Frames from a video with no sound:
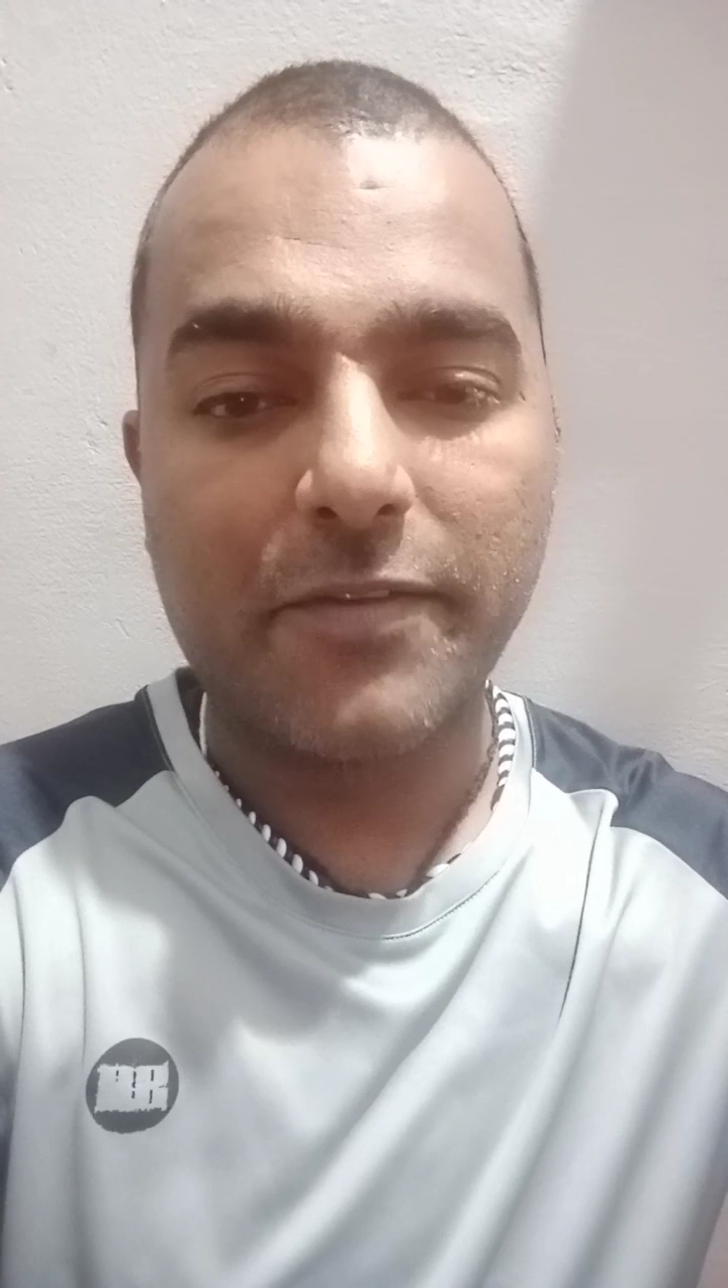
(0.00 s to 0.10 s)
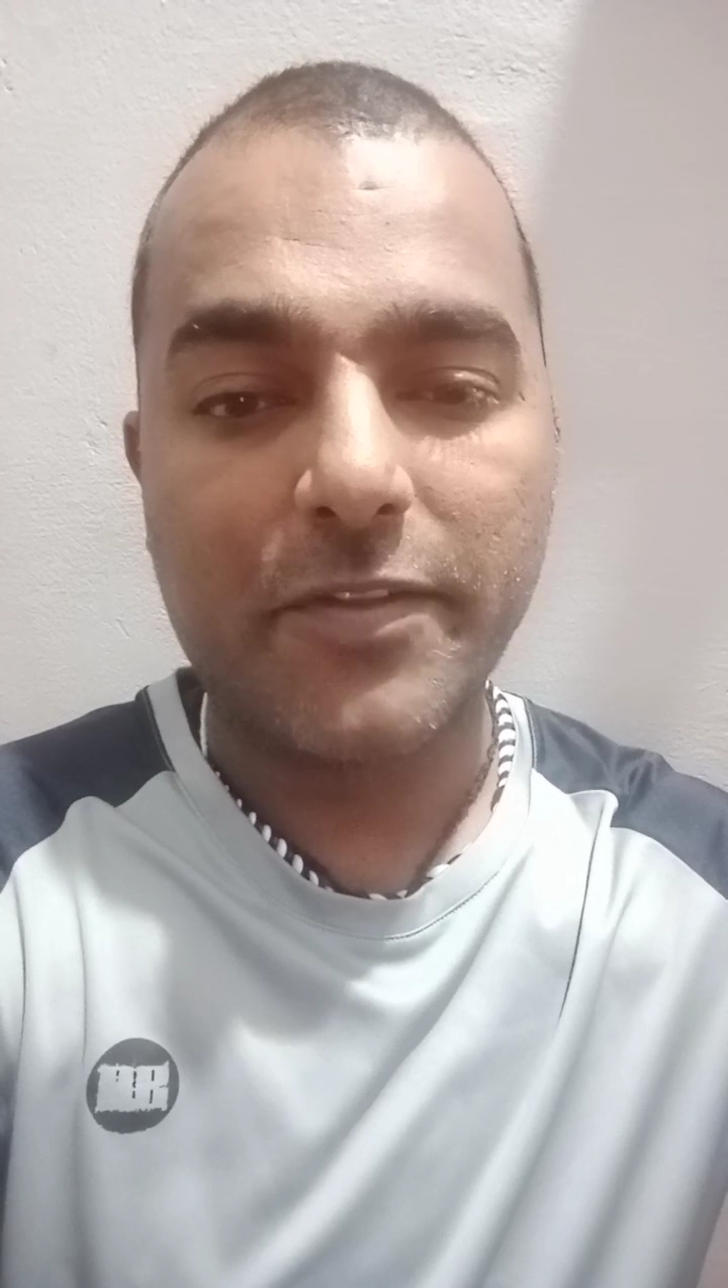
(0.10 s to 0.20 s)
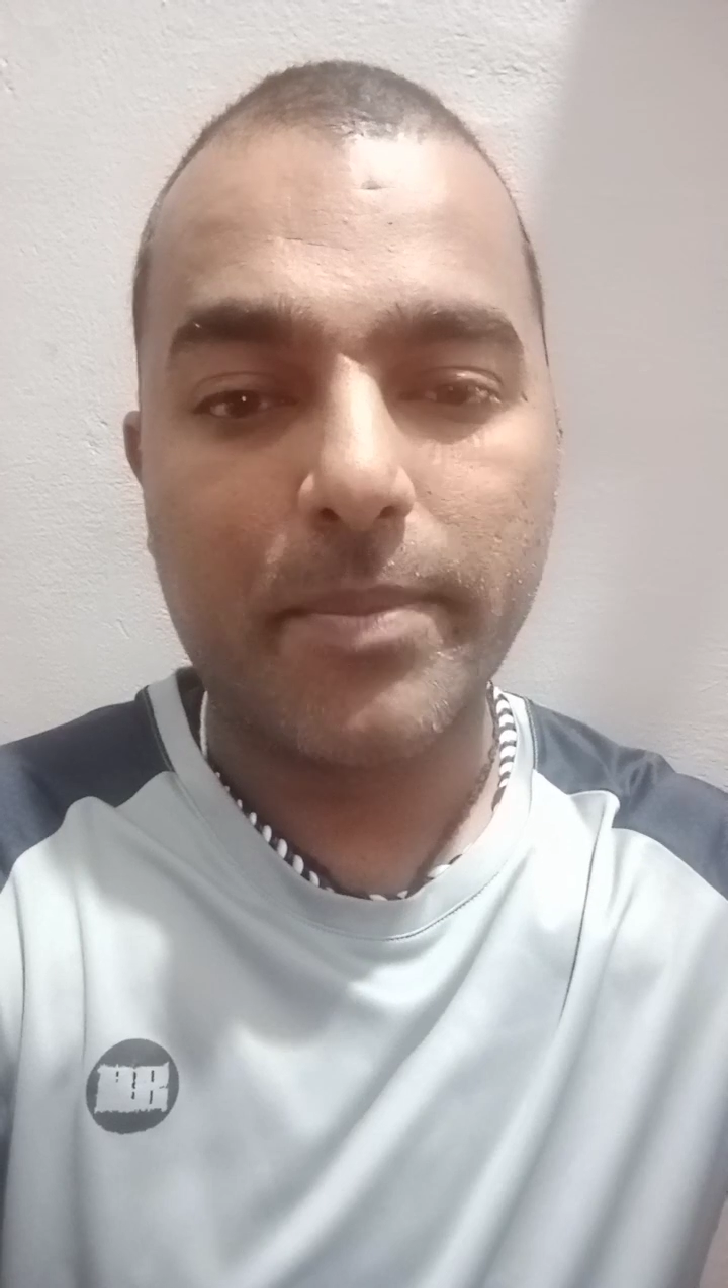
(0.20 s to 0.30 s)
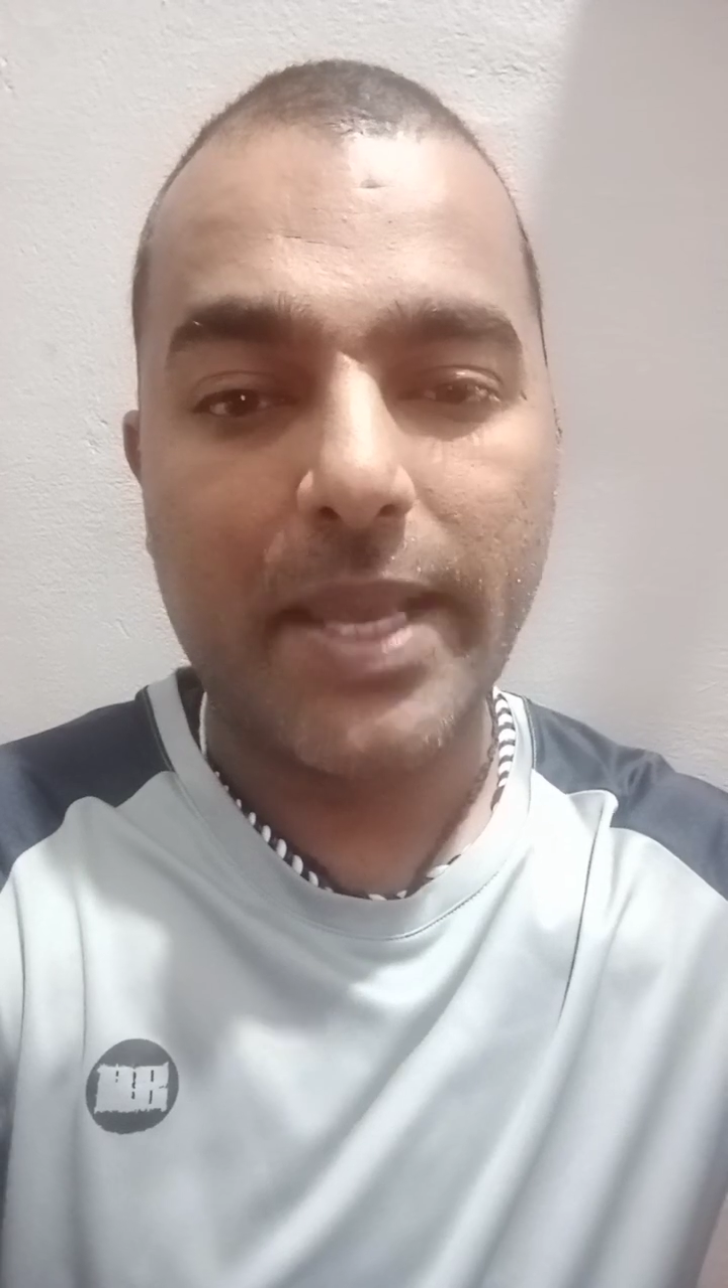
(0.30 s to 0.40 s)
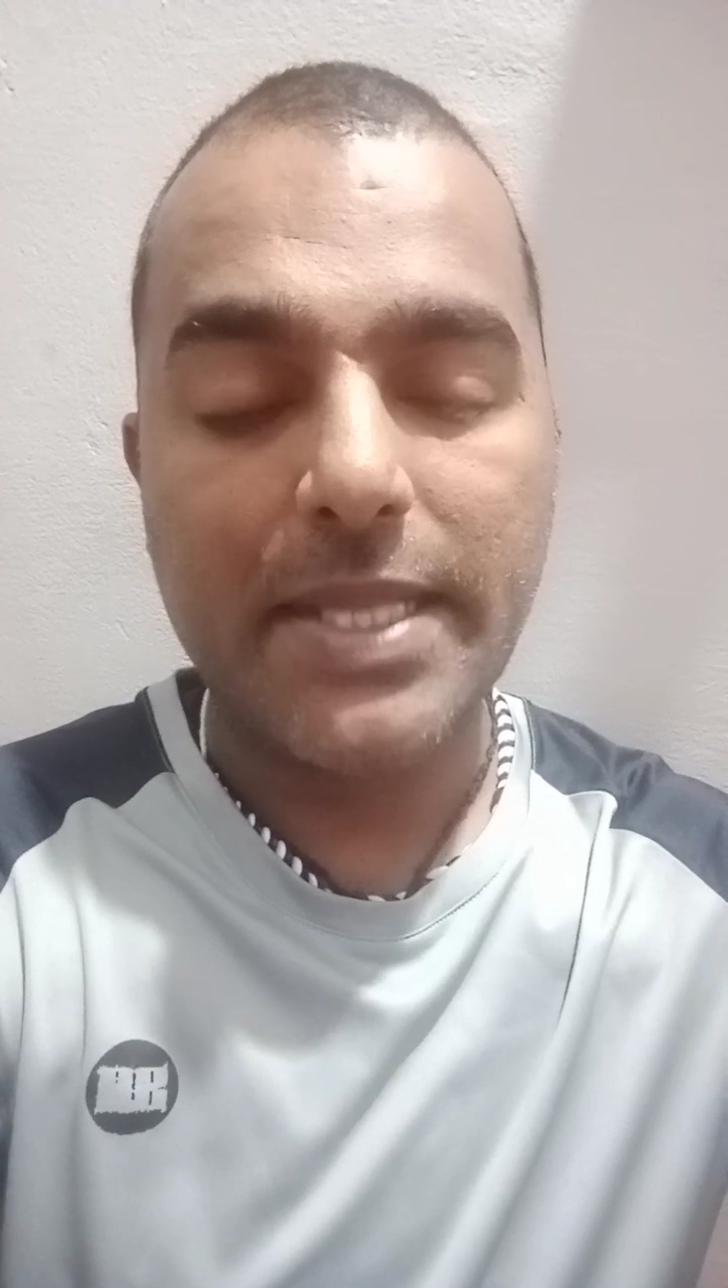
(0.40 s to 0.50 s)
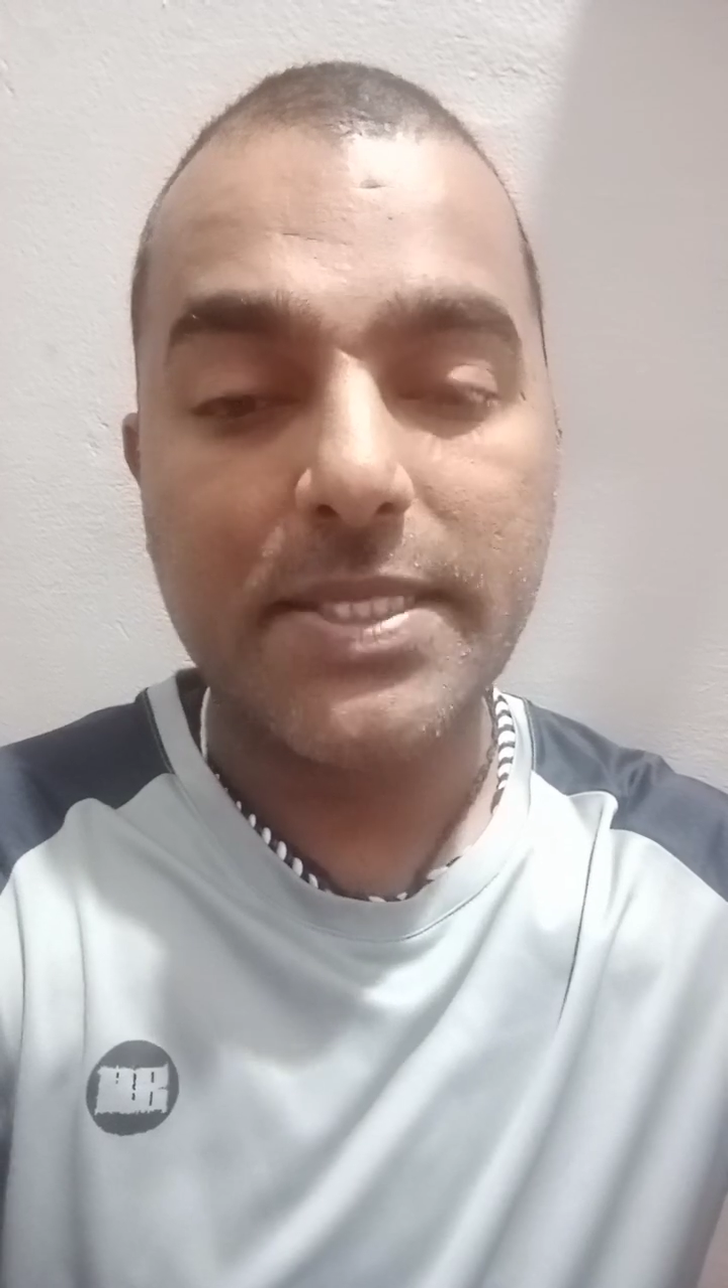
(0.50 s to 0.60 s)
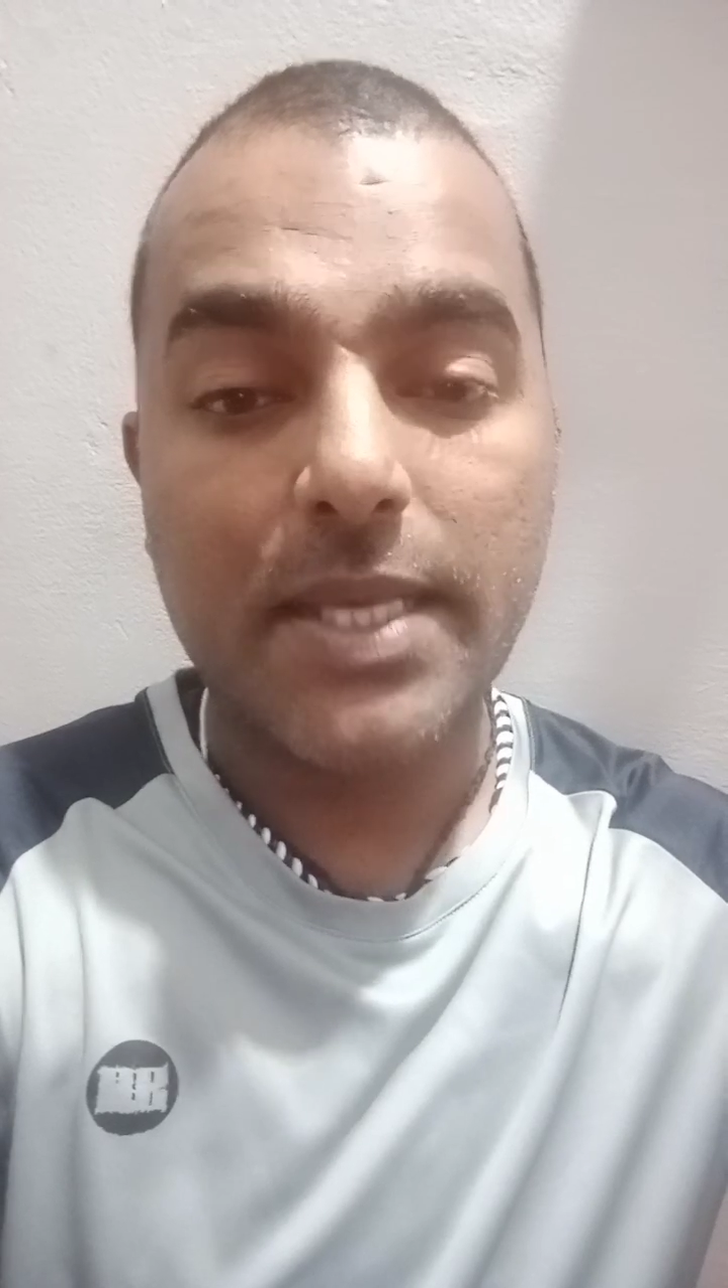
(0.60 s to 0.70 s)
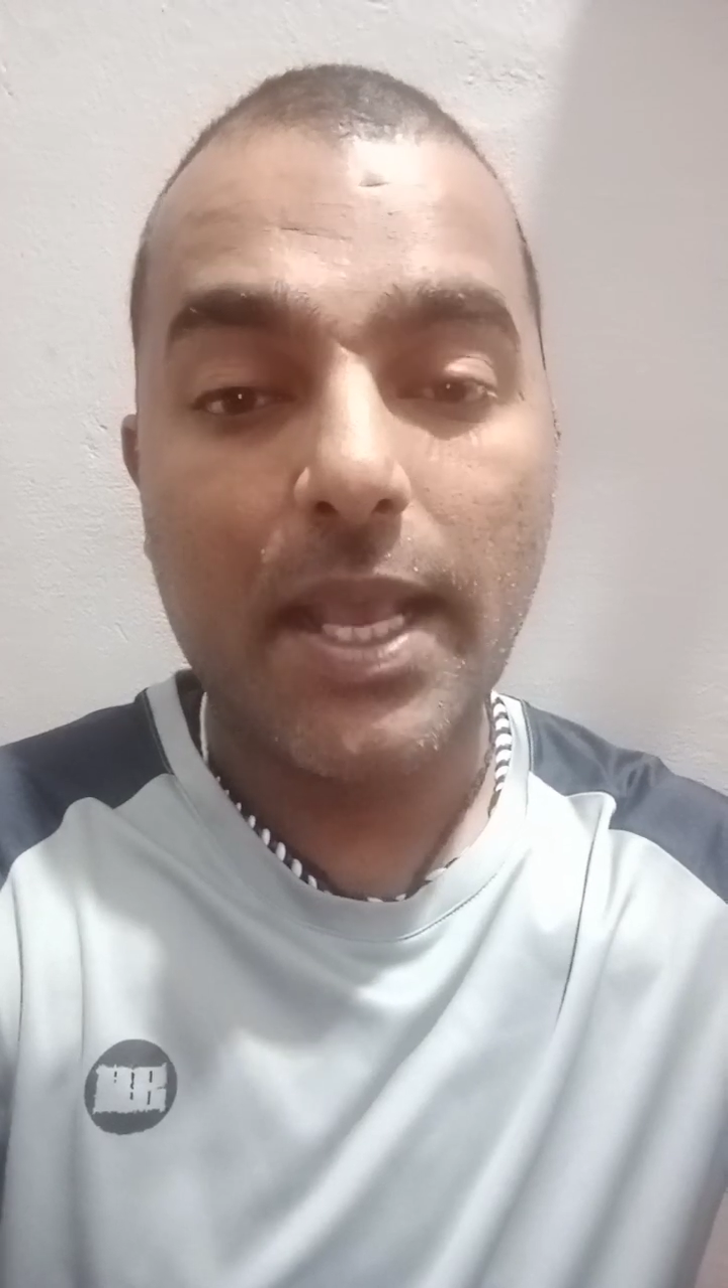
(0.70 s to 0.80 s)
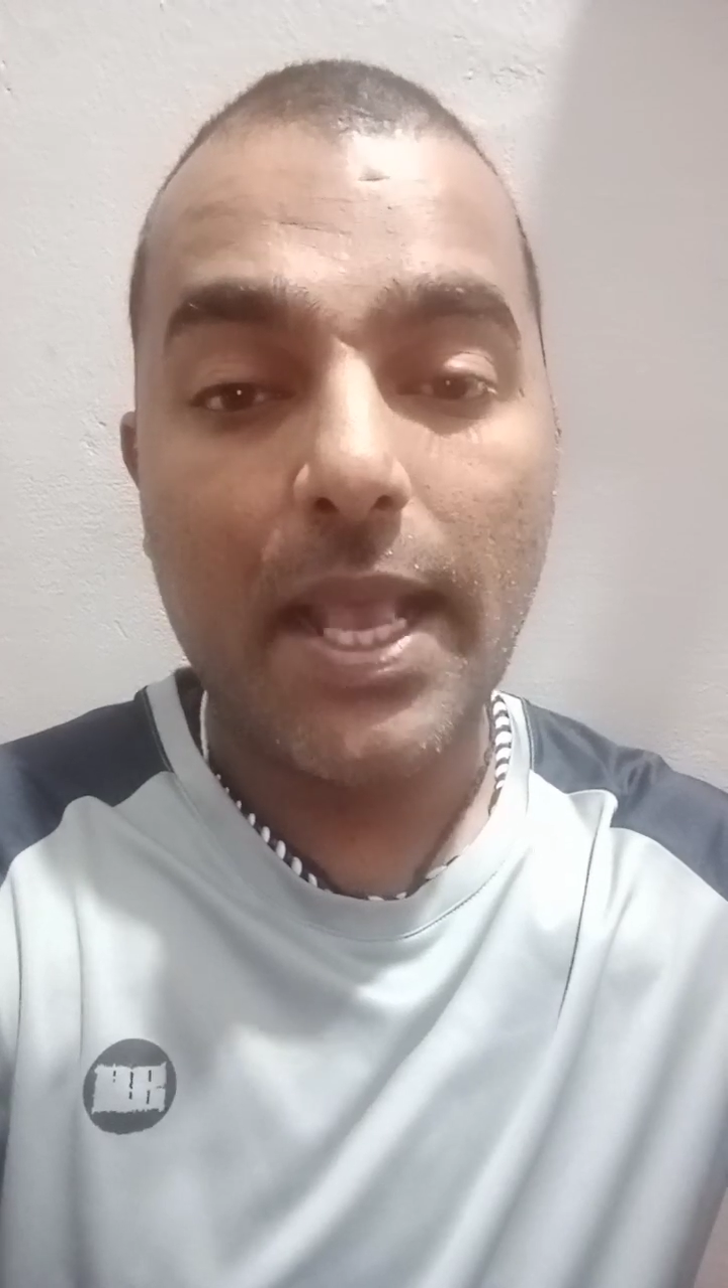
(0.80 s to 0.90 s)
of the match.